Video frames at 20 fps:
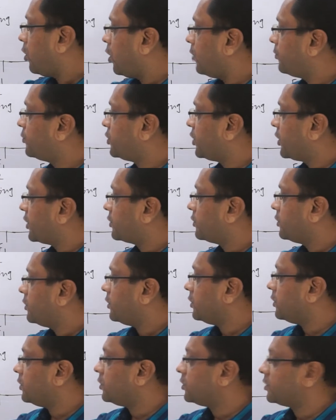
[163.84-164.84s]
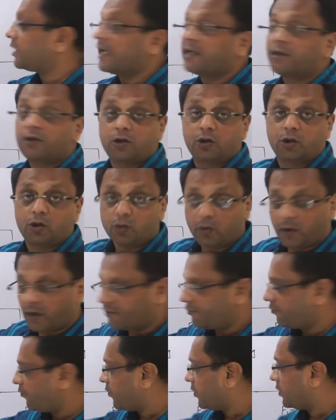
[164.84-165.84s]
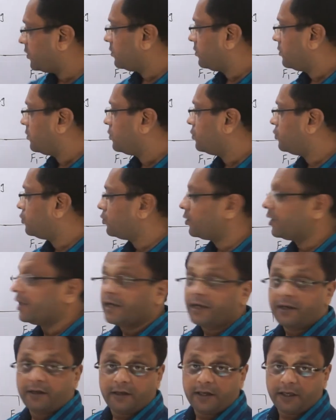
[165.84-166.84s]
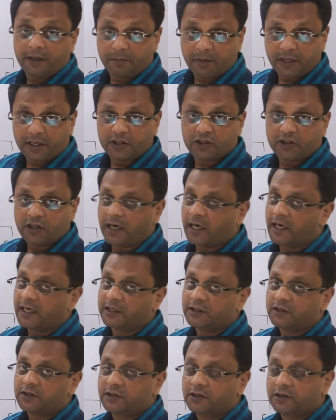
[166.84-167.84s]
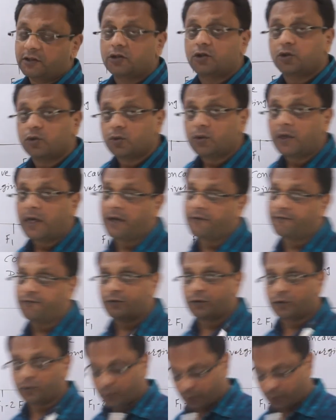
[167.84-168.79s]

object is at 2F1, you get image as 2F2.